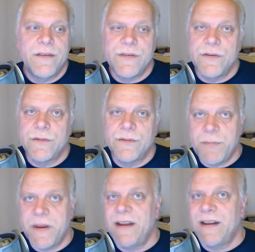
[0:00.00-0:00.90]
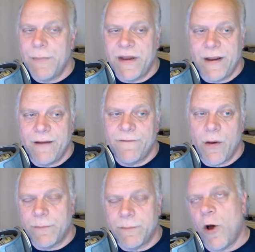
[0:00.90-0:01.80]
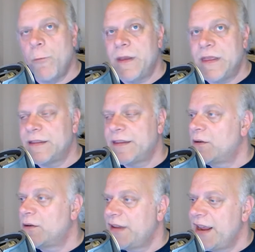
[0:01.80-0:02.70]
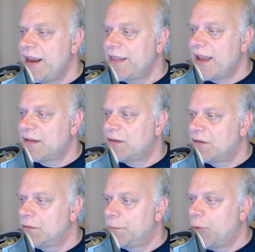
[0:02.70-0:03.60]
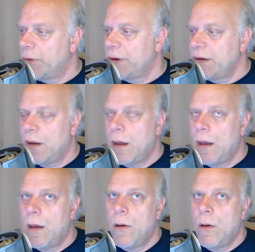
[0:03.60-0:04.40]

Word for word: gives you speed limit info, and I'm hoping that they don't take that to the point